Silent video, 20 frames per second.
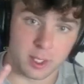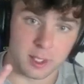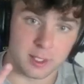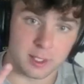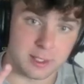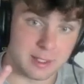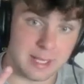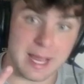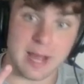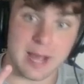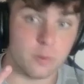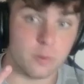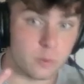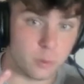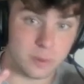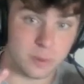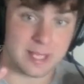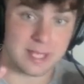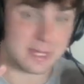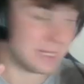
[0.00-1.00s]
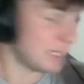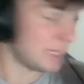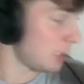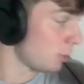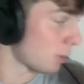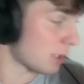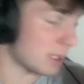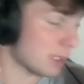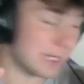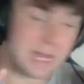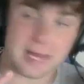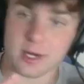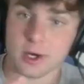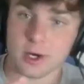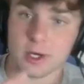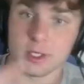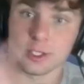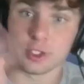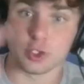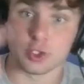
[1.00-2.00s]
Now, with that keyword
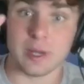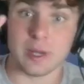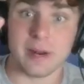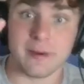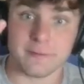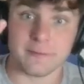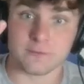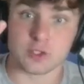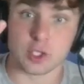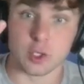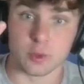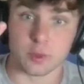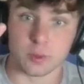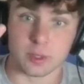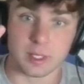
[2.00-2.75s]
Gengar, you now have two.